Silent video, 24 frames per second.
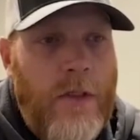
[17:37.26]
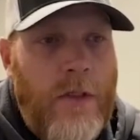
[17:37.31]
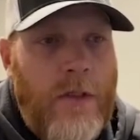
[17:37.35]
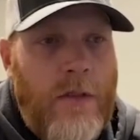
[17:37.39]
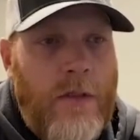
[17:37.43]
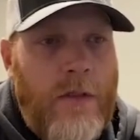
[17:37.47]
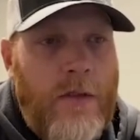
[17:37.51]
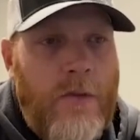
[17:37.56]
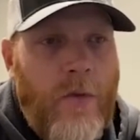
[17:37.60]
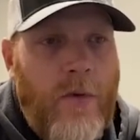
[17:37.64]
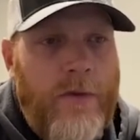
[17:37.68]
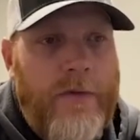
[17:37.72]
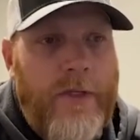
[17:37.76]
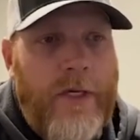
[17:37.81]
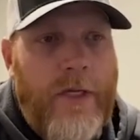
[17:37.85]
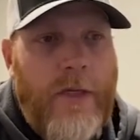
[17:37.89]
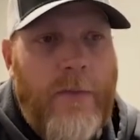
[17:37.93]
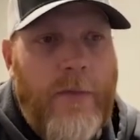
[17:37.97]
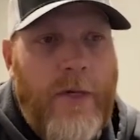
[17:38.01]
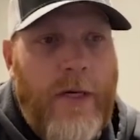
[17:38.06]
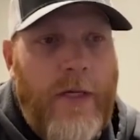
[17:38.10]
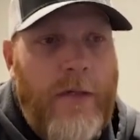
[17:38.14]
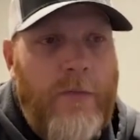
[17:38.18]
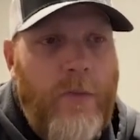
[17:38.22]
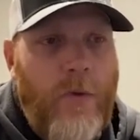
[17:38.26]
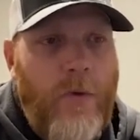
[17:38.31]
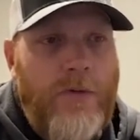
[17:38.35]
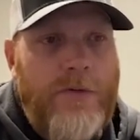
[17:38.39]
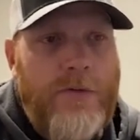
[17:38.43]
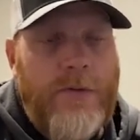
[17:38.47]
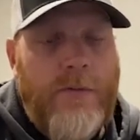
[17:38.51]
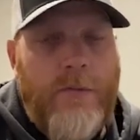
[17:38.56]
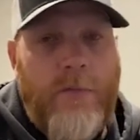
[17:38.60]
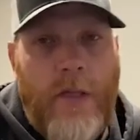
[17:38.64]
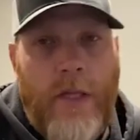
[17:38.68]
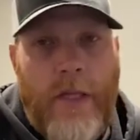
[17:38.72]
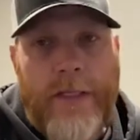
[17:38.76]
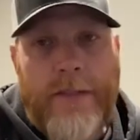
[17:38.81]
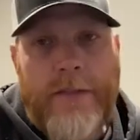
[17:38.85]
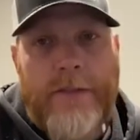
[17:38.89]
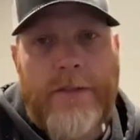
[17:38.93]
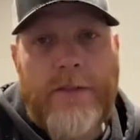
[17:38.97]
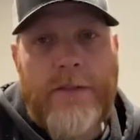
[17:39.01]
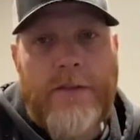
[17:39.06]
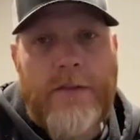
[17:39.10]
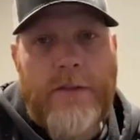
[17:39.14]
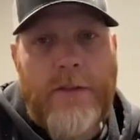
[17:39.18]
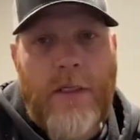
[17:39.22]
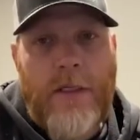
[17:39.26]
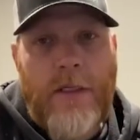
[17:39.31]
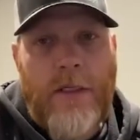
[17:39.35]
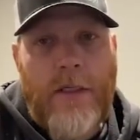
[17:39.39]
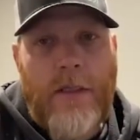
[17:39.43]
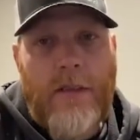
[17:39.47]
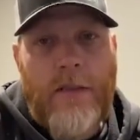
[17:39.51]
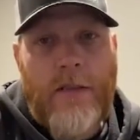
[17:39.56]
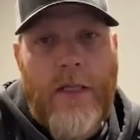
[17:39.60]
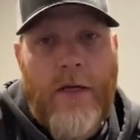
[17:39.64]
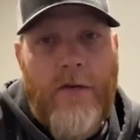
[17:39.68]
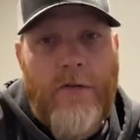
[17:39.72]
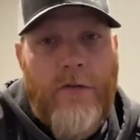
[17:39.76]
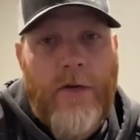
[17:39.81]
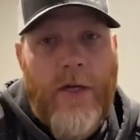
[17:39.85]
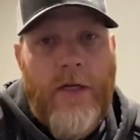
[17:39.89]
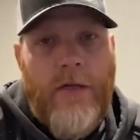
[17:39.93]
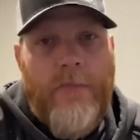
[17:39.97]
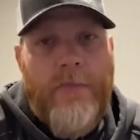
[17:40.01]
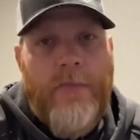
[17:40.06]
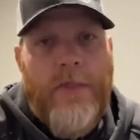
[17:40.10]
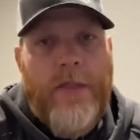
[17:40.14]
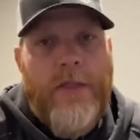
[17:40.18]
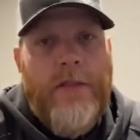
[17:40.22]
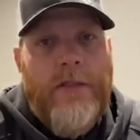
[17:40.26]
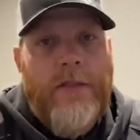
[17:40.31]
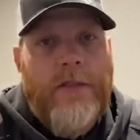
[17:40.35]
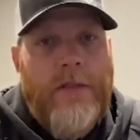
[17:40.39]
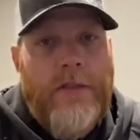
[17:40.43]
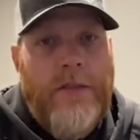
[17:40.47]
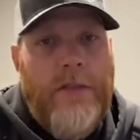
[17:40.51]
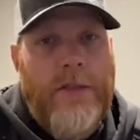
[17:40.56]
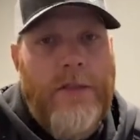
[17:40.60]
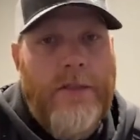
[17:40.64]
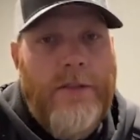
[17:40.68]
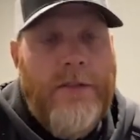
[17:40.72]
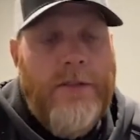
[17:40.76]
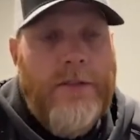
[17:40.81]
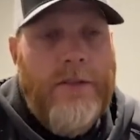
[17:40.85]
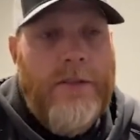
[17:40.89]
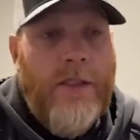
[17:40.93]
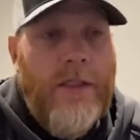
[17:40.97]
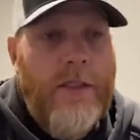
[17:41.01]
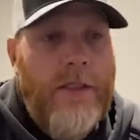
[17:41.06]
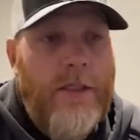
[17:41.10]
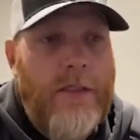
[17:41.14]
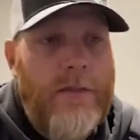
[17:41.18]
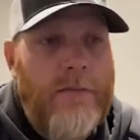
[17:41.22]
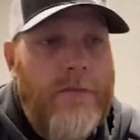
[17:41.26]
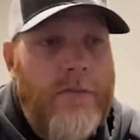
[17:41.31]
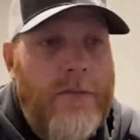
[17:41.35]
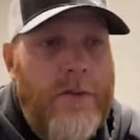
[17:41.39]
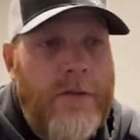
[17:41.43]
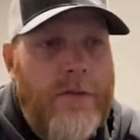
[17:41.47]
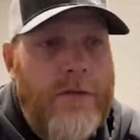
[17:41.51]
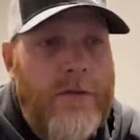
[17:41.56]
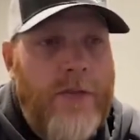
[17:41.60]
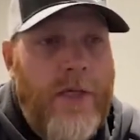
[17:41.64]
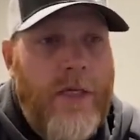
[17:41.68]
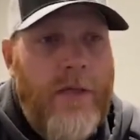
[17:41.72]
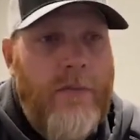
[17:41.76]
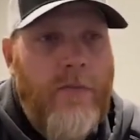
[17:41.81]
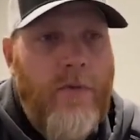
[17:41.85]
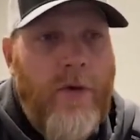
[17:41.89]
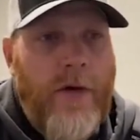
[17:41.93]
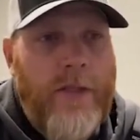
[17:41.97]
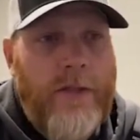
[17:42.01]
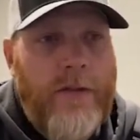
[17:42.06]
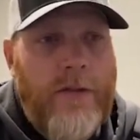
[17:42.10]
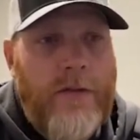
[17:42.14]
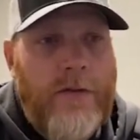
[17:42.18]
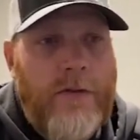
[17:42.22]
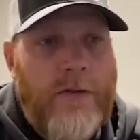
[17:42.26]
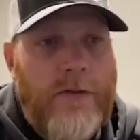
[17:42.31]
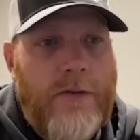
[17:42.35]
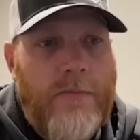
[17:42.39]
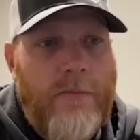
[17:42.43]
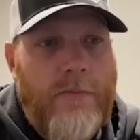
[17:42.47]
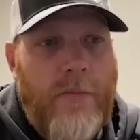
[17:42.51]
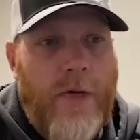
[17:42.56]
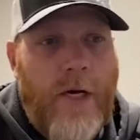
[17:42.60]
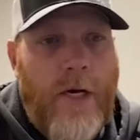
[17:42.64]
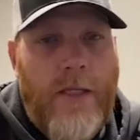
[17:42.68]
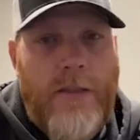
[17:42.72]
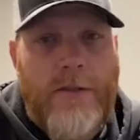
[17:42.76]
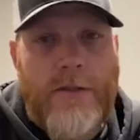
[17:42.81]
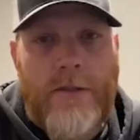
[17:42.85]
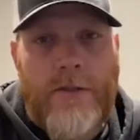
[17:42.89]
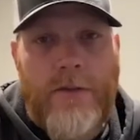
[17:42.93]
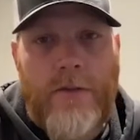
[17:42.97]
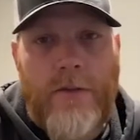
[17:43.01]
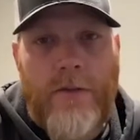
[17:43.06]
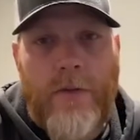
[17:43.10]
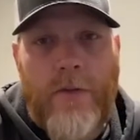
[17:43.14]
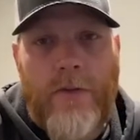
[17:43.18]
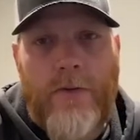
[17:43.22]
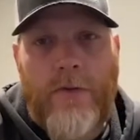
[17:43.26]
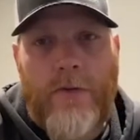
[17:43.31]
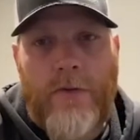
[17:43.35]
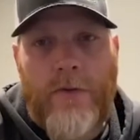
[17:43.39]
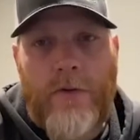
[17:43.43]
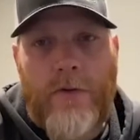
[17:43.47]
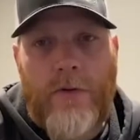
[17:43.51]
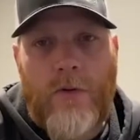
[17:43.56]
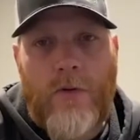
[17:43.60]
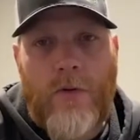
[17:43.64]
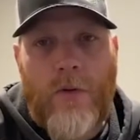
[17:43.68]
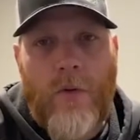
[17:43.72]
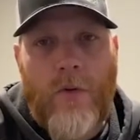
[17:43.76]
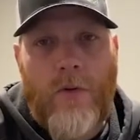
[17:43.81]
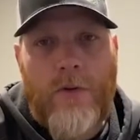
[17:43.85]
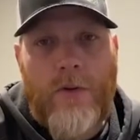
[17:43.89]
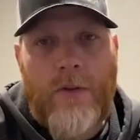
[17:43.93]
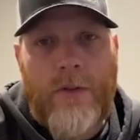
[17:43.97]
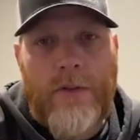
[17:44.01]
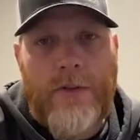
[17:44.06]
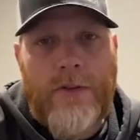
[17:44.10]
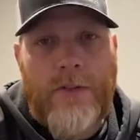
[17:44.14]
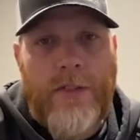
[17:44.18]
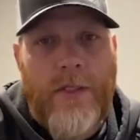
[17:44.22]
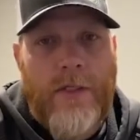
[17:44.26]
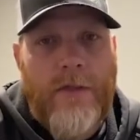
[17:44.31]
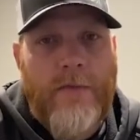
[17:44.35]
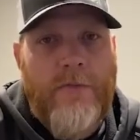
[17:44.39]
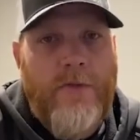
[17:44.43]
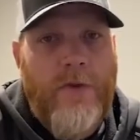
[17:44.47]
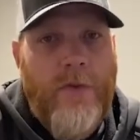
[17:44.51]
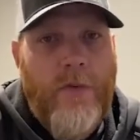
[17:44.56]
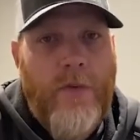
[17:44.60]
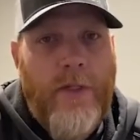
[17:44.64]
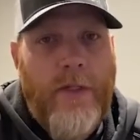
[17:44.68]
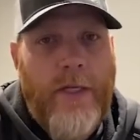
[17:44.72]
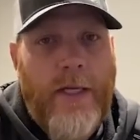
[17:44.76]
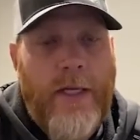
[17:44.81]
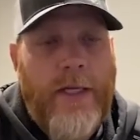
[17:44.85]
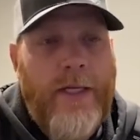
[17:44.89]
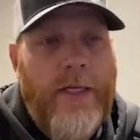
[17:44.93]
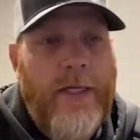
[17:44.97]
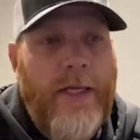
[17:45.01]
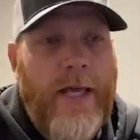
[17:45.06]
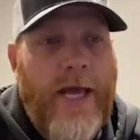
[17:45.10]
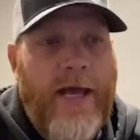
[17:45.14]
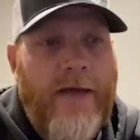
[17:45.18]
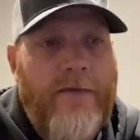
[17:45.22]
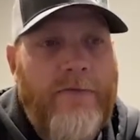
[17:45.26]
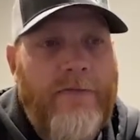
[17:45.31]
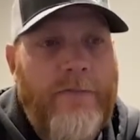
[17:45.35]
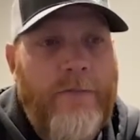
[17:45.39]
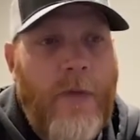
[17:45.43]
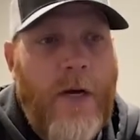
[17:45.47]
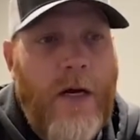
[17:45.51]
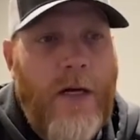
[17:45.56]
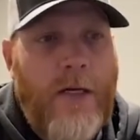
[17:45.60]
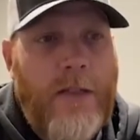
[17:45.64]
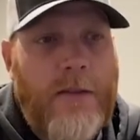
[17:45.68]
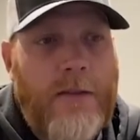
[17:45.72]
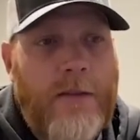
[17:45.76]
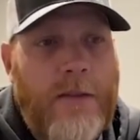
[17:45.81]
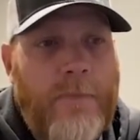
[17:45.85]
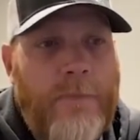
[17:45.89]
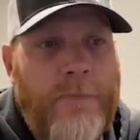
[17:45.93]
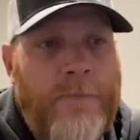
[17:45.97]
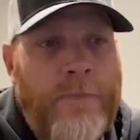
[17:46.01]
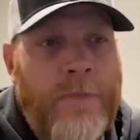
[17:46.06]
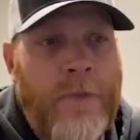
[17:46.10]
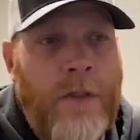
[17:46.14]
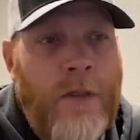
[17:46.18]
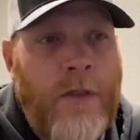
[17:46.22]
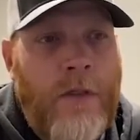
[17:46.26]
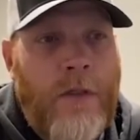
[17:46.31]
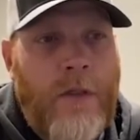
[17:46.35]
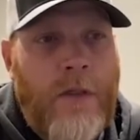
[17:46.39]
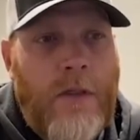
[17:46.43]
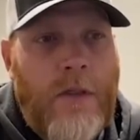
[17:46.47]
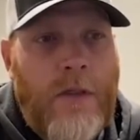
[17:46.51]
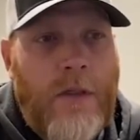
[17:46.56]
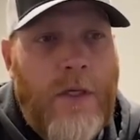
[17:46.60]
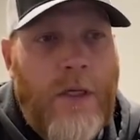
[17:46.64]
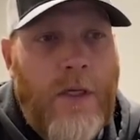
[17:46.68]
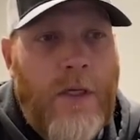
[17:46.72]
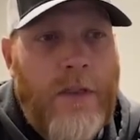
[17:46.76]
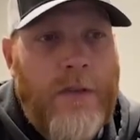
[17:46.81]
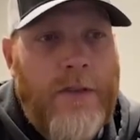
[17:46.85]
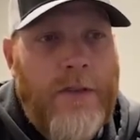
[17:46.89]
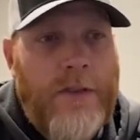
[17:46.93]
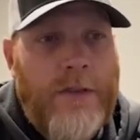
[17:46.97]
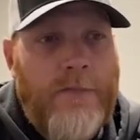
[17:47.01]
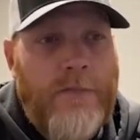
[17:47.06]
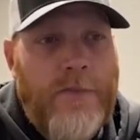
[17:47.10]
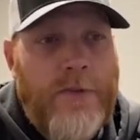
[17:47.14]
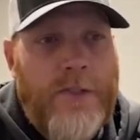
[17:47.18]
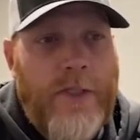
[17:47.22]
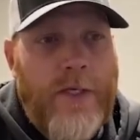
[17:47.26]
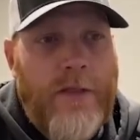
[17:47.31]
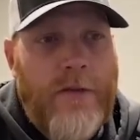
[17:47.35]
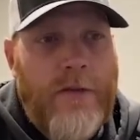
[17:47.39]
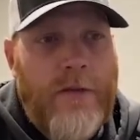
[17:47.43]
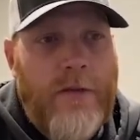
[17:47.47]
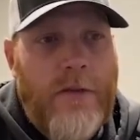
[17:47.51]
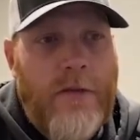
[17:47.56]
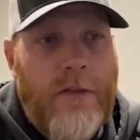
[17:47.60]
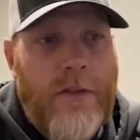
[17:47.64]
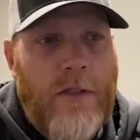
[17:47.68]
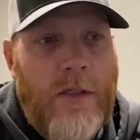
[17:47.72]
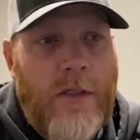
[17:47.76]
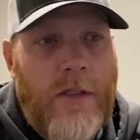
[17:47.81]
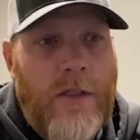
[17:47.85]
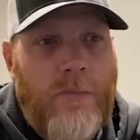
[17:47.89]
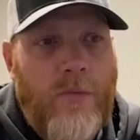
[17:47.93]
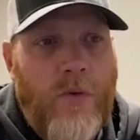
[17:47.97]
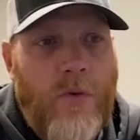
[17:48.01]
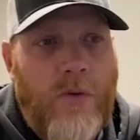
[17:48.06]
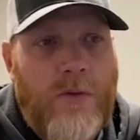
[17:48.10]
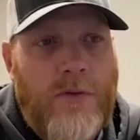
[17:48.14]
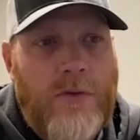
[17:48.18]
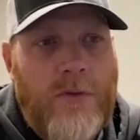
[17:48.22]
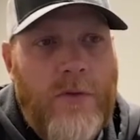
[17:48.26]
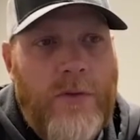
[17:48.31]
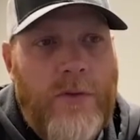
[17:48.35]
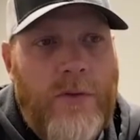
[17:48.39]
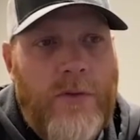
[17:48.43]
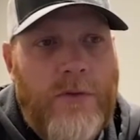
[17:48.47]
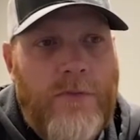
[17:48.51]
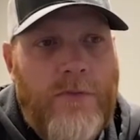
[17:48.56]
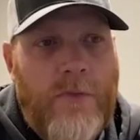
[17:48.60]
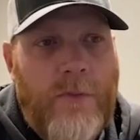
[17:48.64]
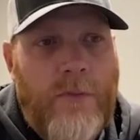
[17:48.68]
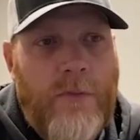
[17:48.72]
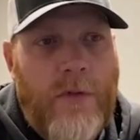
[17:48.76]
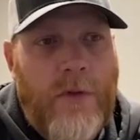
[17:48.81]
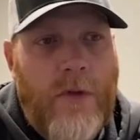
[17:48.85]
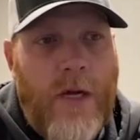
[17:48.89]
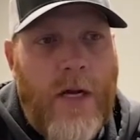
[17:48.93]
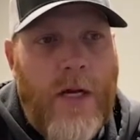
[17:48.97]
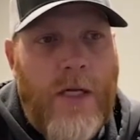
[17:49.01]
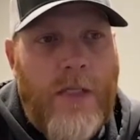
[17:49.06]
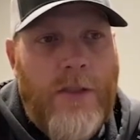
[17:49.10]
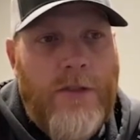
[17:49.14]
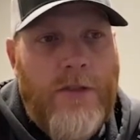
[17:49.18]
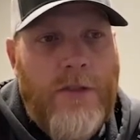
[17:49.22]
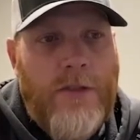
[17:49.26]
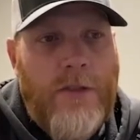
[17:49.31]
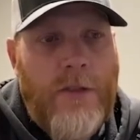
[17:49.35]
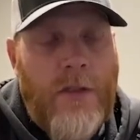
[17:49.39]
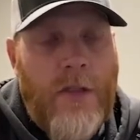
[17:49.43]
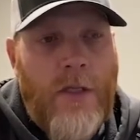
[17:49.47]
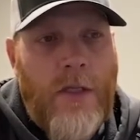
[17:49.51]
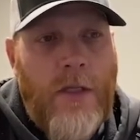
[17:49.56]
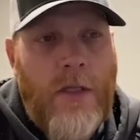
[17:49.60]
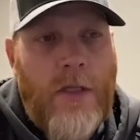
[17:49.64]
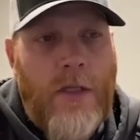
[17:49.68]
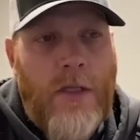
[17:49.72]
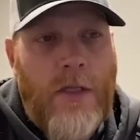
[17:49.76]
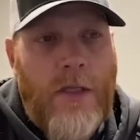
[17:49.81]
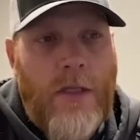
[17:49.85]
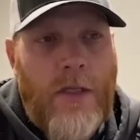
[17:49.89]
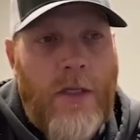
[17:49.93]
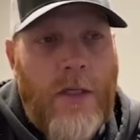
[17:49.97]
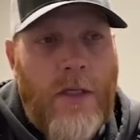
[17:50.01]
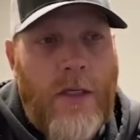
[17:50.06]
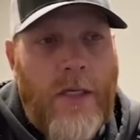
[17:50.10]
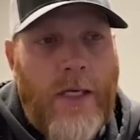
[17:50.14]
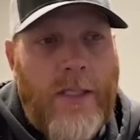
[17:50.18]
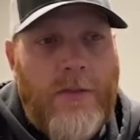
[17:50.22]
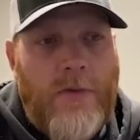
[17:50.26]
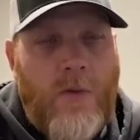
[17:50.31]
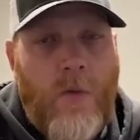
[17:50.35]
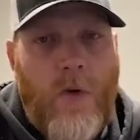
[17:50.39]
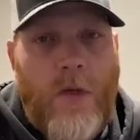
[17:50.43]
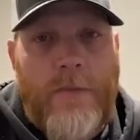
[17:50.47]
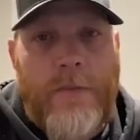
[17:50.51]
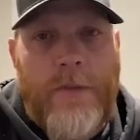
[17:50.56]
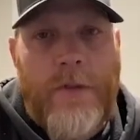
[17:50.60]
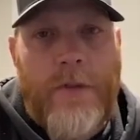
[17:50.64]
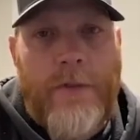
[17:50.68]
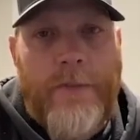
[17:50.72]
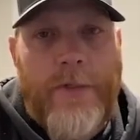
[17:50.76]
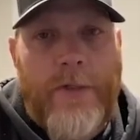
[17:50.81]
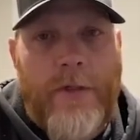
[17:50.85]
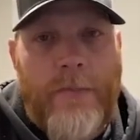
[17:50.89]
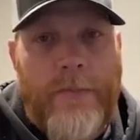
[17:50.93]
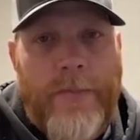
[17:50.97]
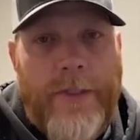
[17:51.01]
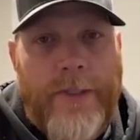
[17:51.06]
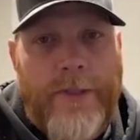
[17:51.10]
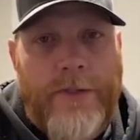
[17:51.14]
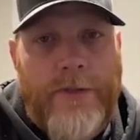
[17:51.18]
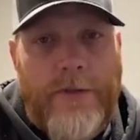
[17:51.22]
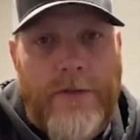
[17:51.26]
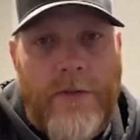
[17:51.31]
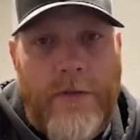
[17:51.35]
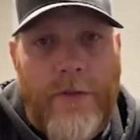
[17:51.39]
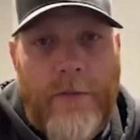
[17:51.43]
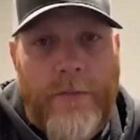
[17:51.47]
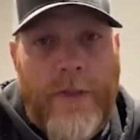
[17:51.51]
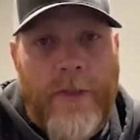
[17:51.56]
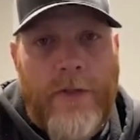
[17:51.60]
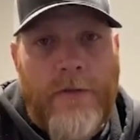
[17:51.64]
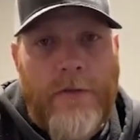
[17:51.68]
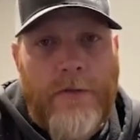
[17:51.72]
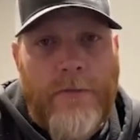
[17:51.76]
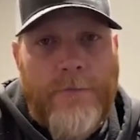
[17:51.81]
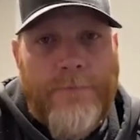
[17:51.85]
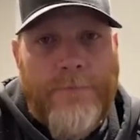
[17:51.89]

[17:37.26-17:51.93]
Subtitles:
One thing about porcelain planks that I would recommend is try to break those bonds into a 1/3 or 1/4 instead of doing a 1/2 bond. This particular porcelain we use from Mirage has a 1 millimeter pitch to the middle,